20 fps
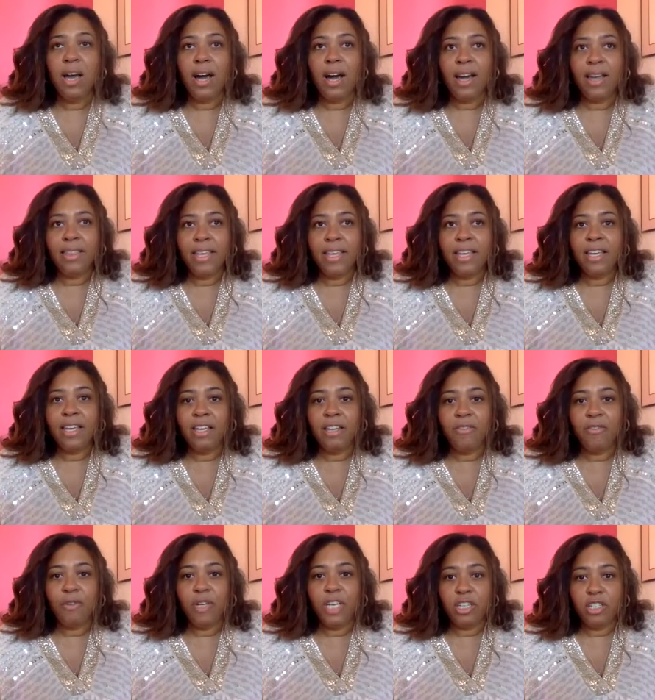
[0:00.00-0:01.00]
I think
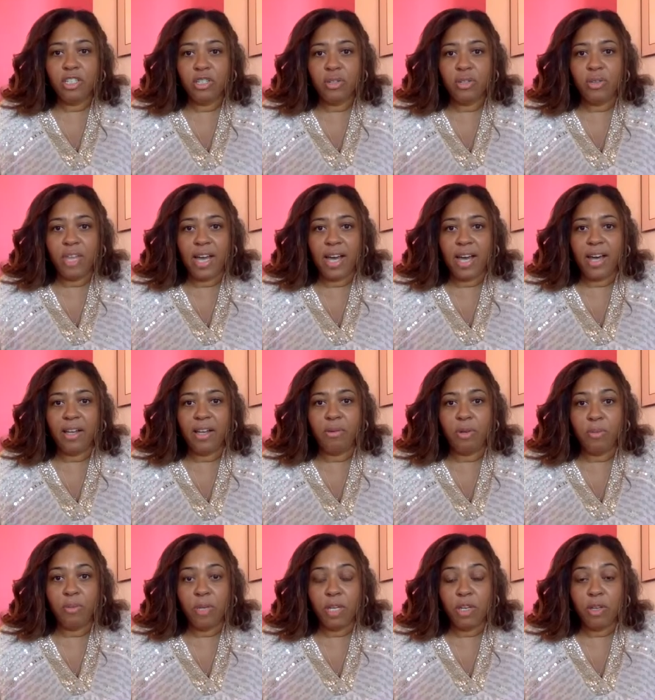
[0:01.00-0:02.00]
if we could do that, it
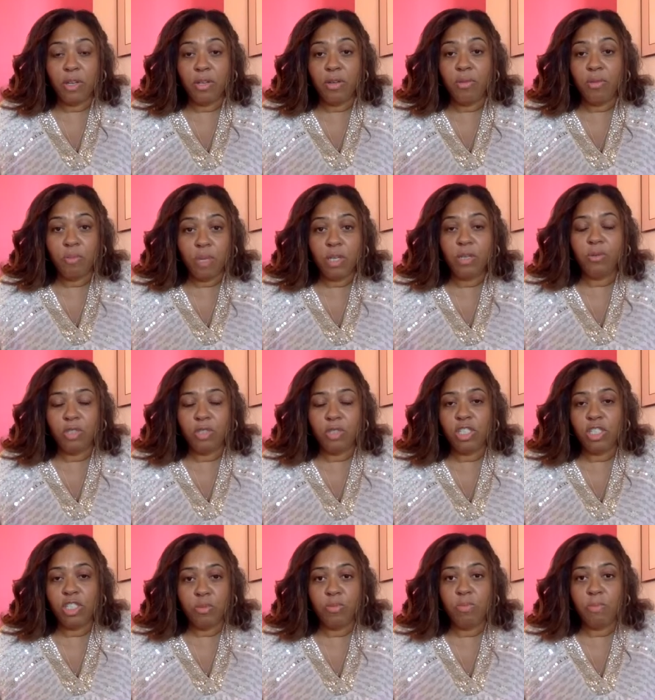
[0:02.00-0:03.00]
would be it would
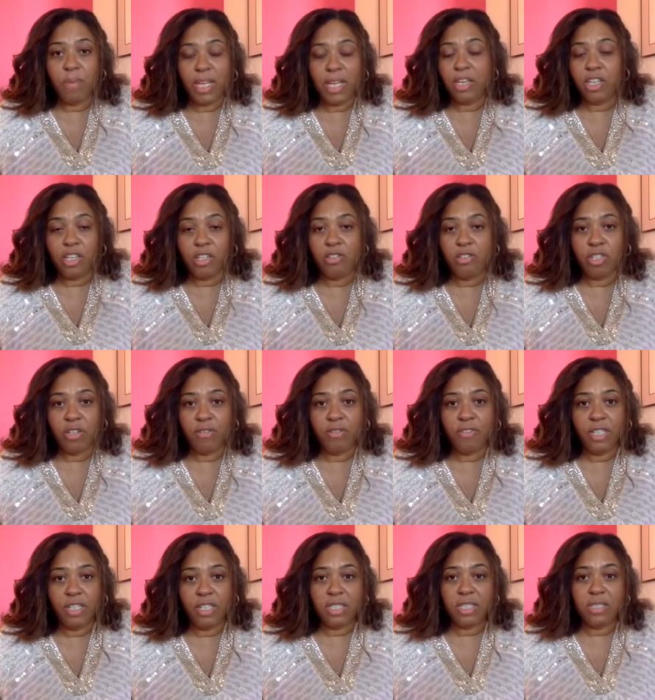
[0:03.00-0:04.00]
just make a huge
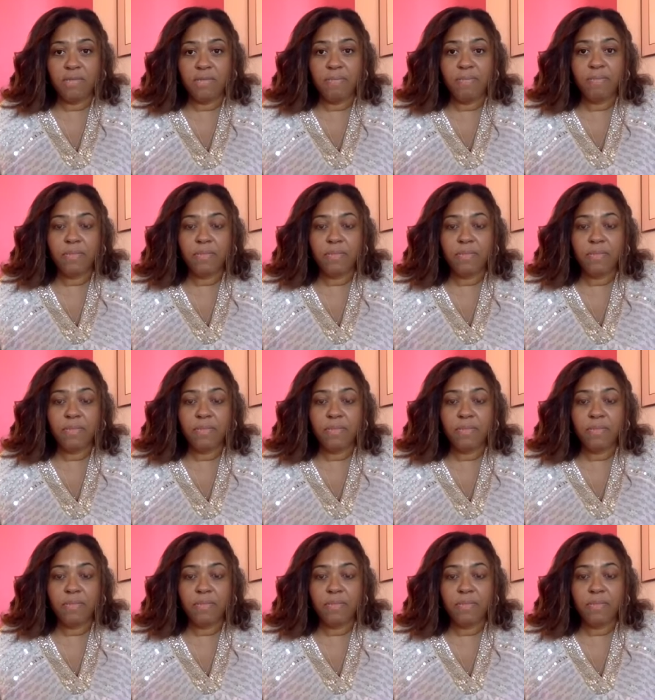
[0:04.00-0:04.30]
difference.